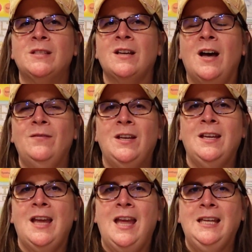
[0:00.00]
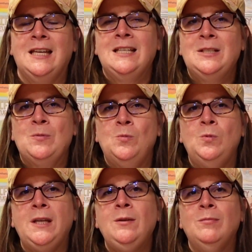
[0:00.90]
solving and
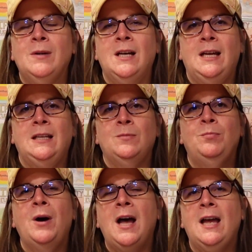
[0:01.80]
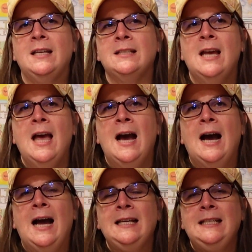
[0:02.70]
we might, but
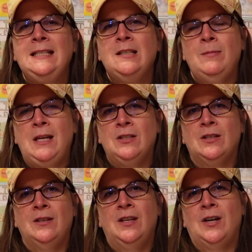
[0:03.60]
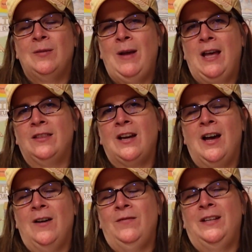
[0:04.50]
I need to make sure that her math
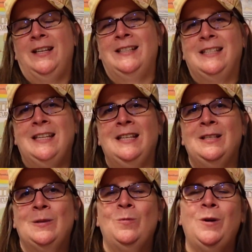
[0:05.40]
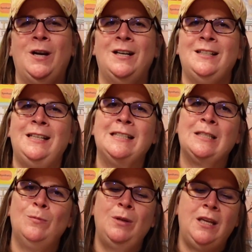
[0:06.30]
confidence is where it needs
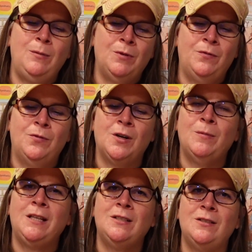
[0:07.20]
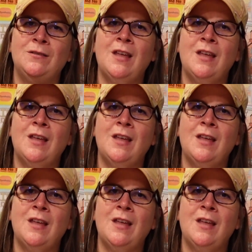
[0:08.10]
to be before we do